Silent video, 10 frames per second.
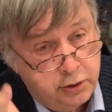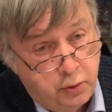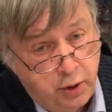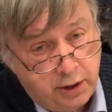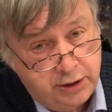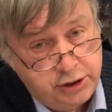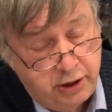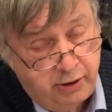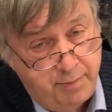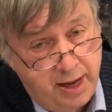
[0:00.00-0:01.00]
Quickly,
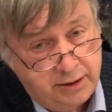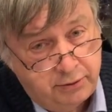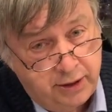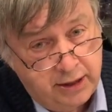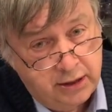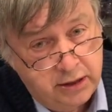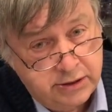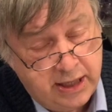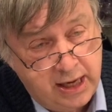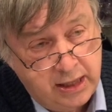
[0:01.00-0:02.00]
gerrymandering
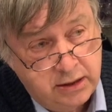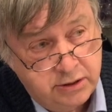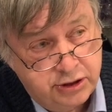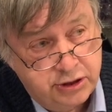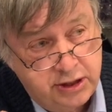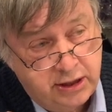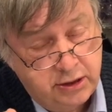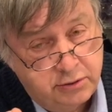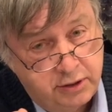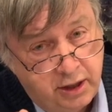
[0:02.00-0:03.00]
is a
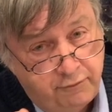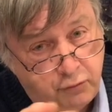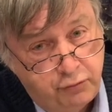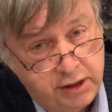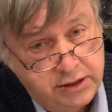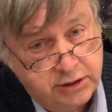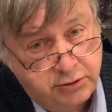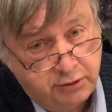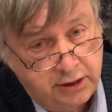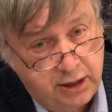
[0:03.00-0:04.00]
sneaky trick for
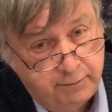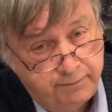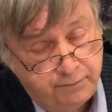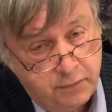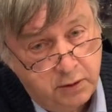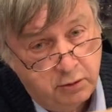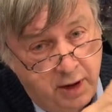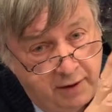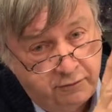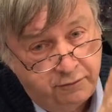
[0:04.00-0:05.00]
redistricting. You know,
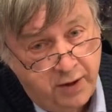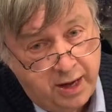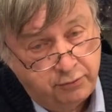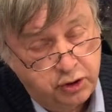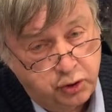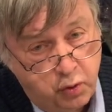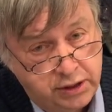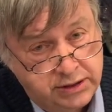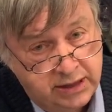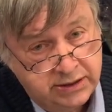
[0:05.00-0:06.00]
after following the
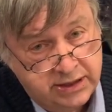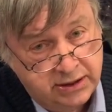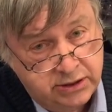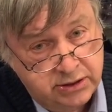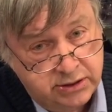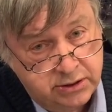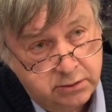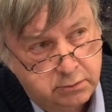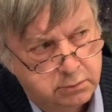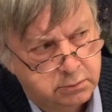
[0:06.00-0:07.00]
2010 census,
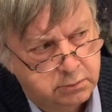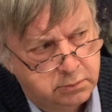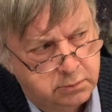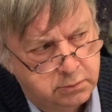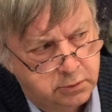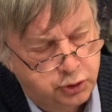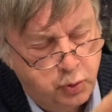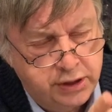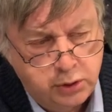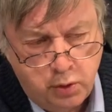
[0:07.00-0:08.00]
the
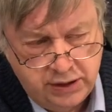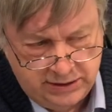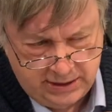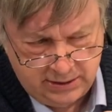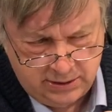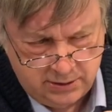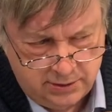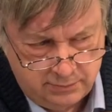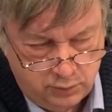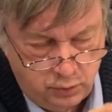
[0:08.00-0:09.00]
2020
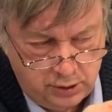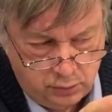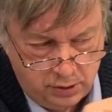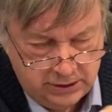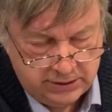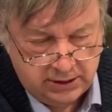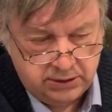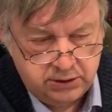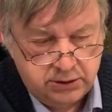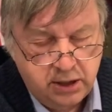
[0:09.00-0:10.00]

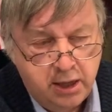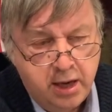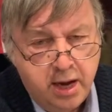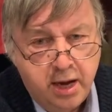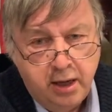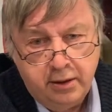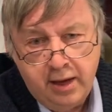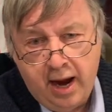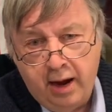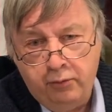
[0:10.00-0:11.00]
census,
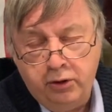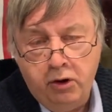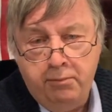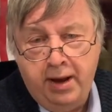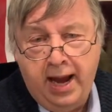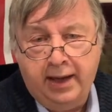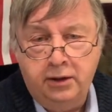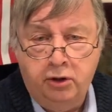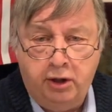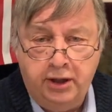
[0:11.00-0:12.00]
now we go back
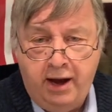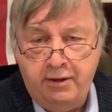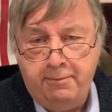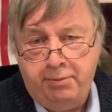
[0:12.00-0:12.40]
and look at how the